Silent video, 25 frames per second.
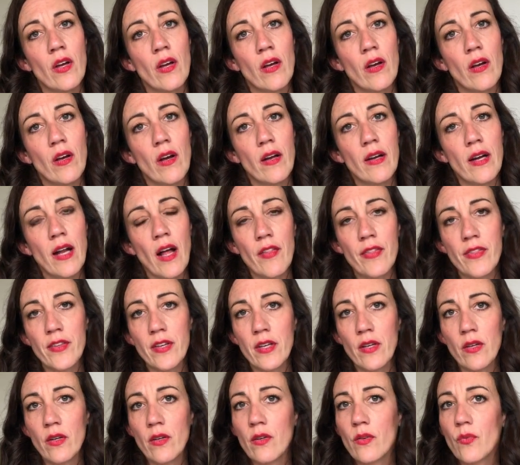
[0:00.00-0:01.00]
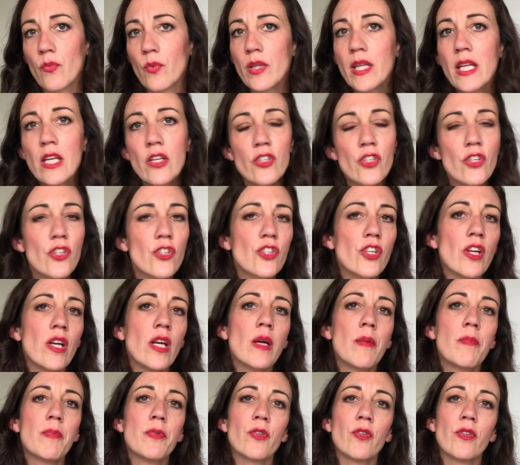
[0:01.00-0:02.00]
unhealthy
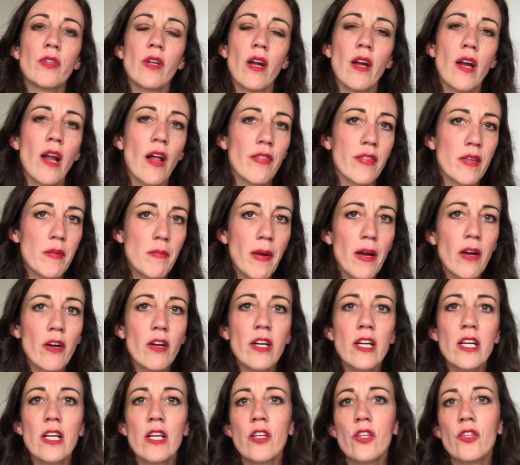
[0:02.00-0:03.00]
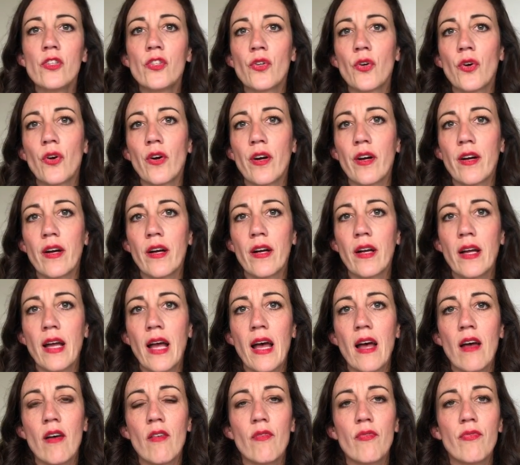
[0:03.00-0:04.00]
relationships or an unhealthy marriage, or
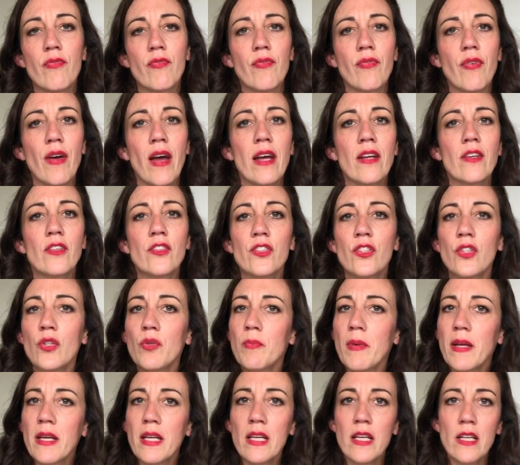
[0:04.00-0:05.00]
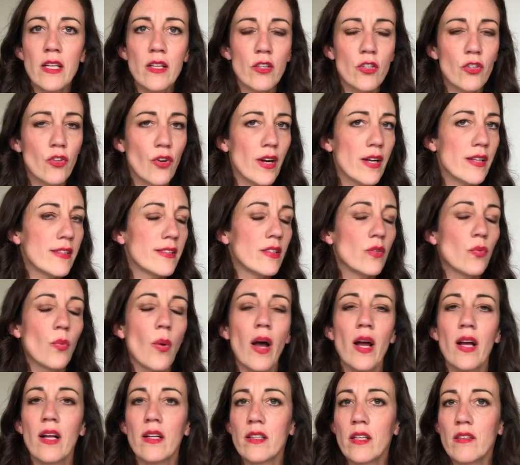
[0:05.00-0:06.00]
have had too many crazy
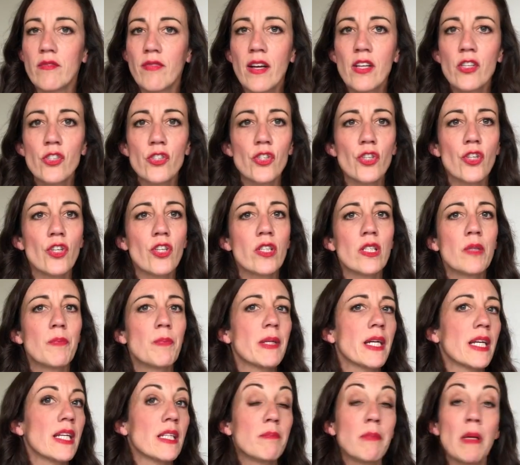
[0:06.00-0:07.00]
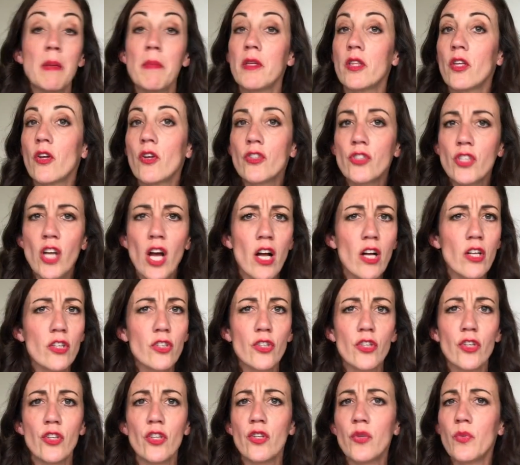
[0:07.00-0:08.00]
wild adventures because maybe their
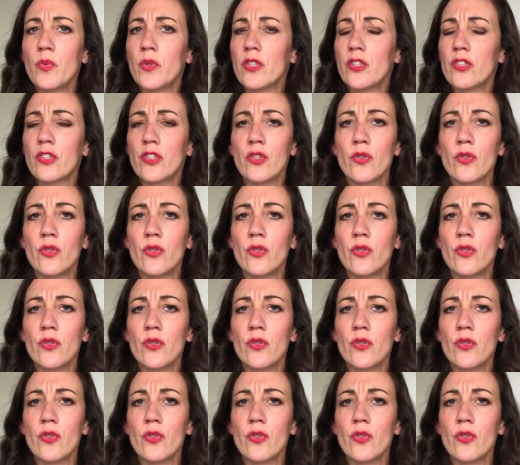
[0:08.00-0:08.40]
childhood was too